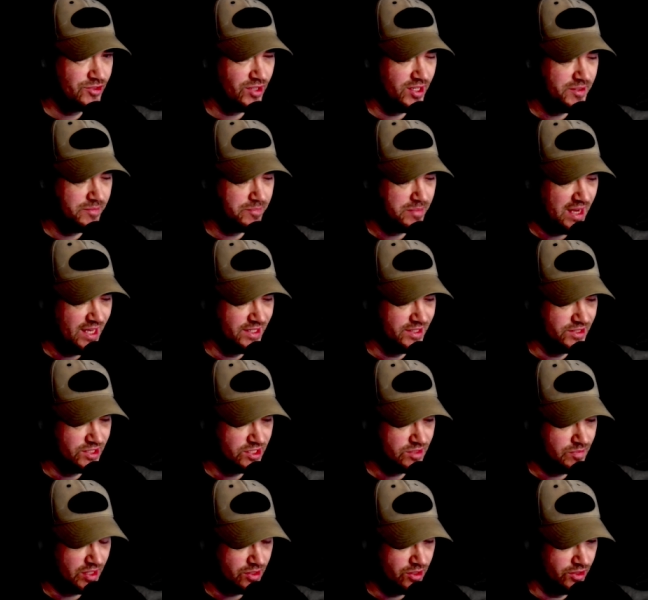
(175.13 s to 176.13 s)
I try to
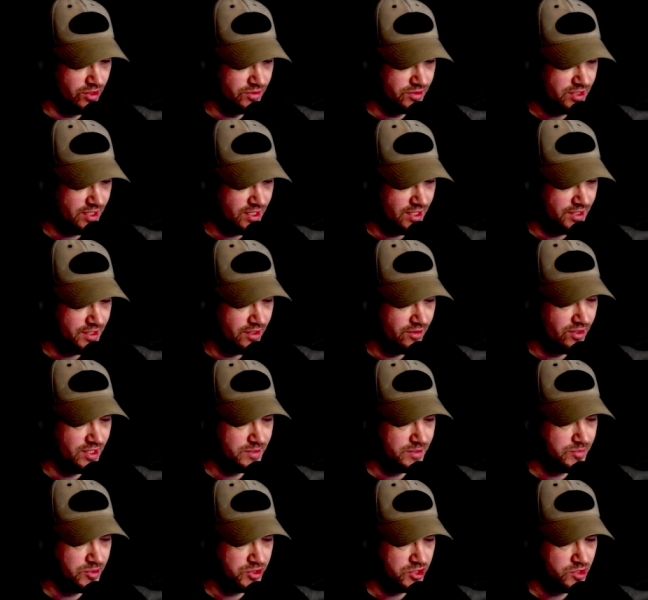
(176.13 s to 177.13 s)
balance my content. I don't
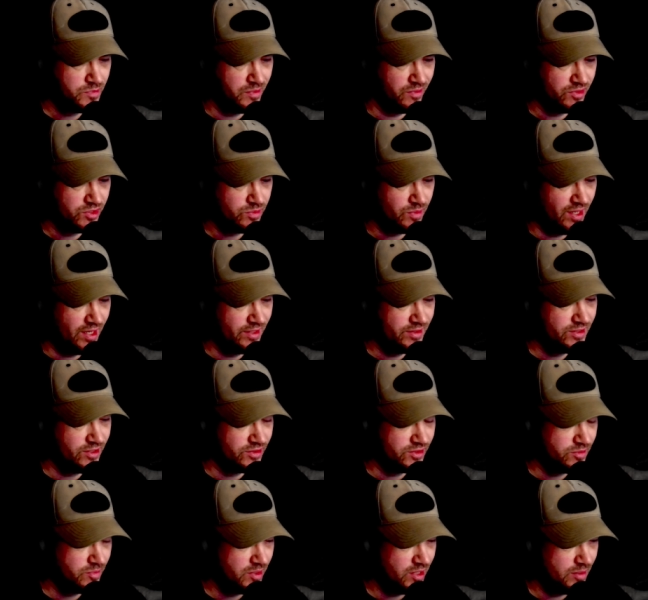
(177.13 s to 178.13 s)
like to push
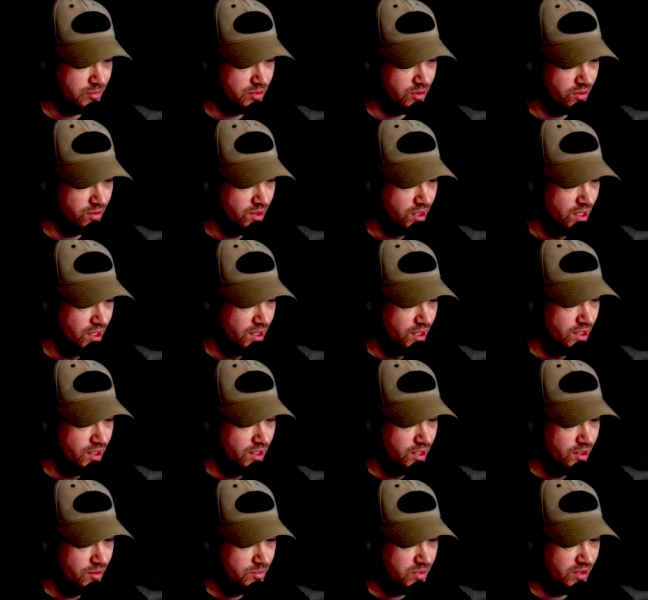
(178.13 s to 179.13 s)
spirituality onto people.
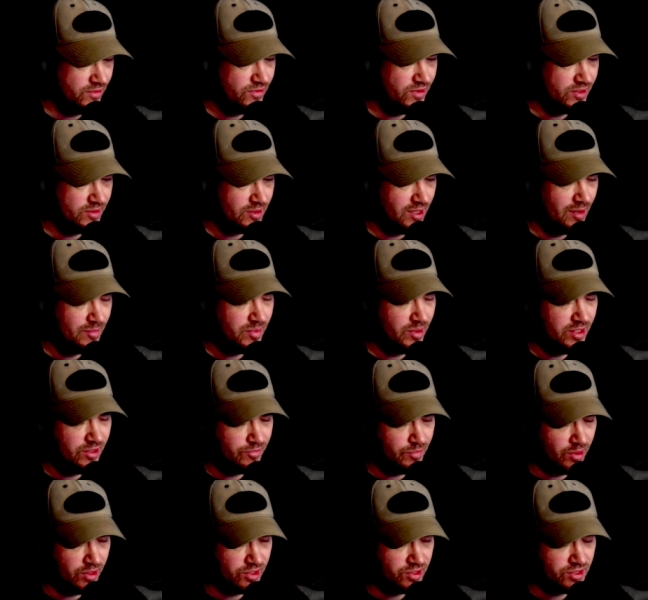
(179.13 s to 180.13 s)
But I think, I
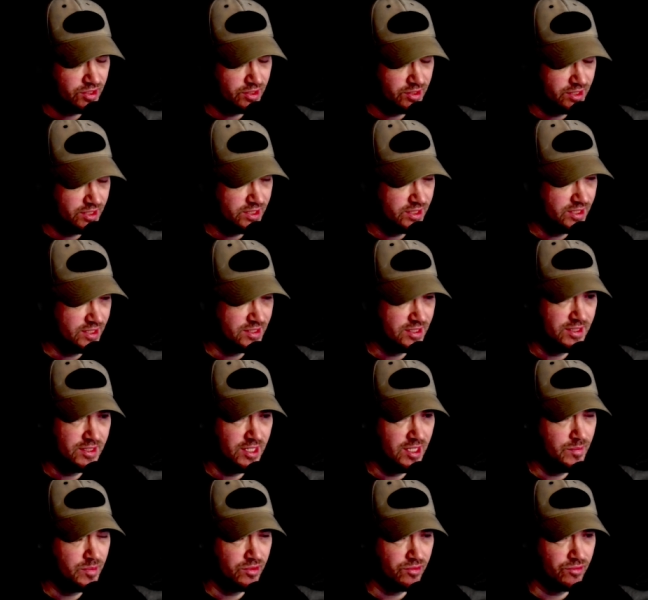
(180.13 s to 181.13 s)
believe personally that there's a
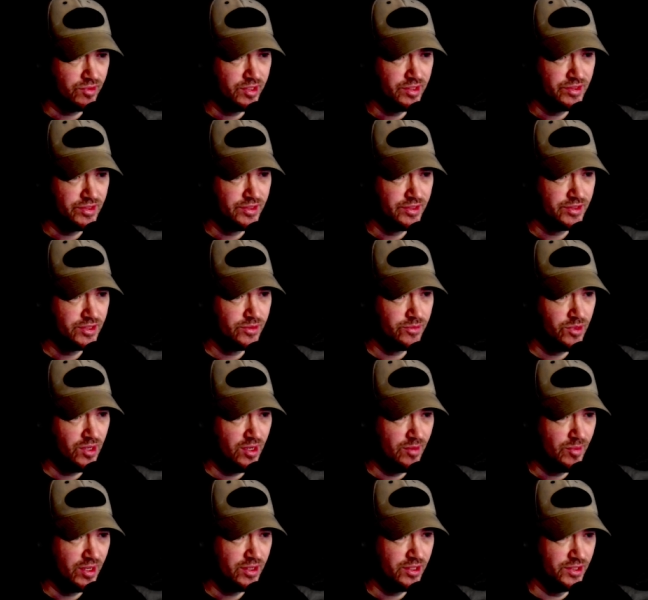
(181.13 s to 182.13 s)
deeper reason as to
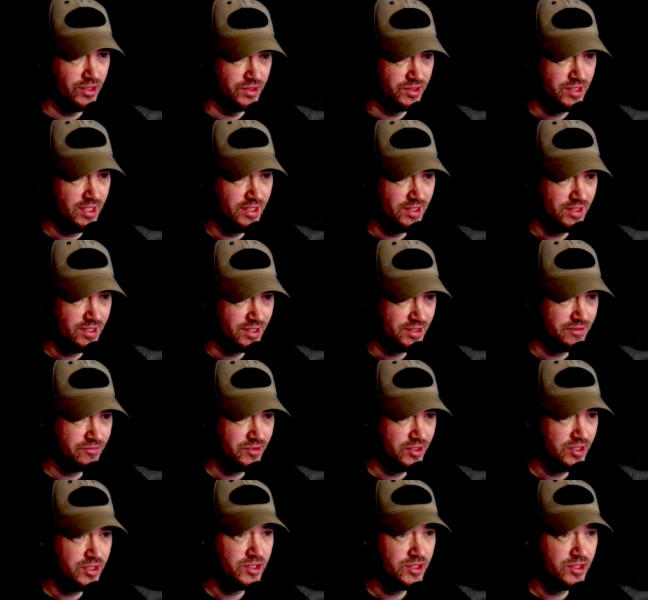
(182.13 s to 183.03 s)
why my content doesn't